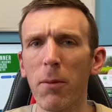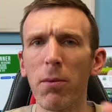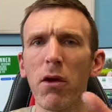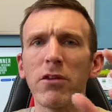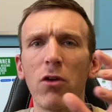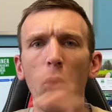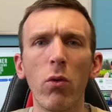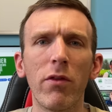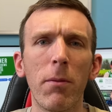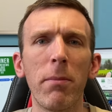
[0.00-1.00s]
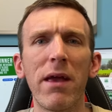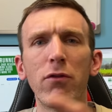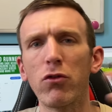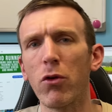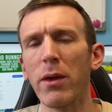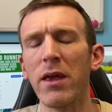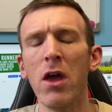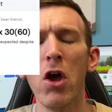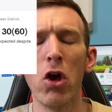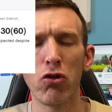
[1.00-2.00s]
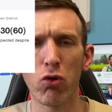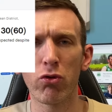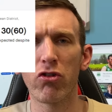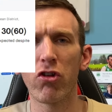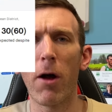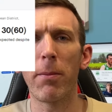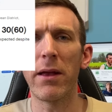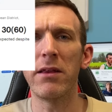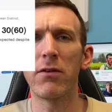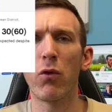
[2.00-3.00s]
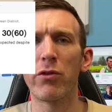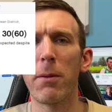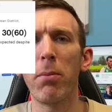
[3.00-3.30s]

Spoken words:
apply to all of them, but if you're doing shorter, sharper intervals, then